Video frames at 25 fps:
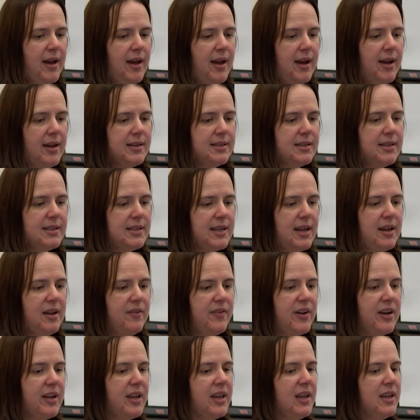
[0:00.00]
As I say,
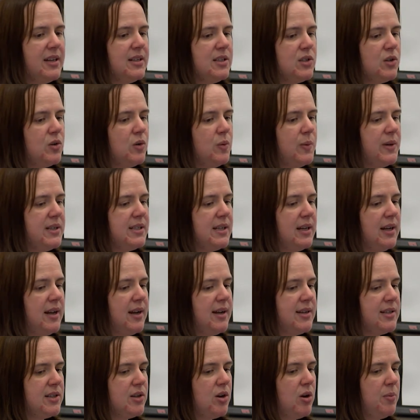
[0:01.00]
evacuating is always a
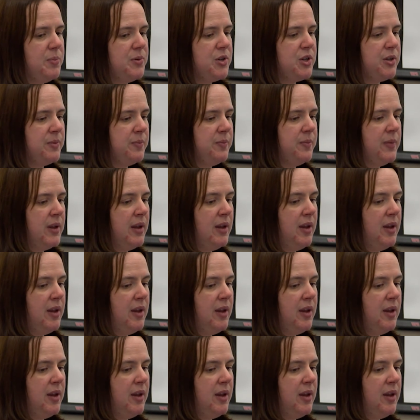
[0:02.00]
last option,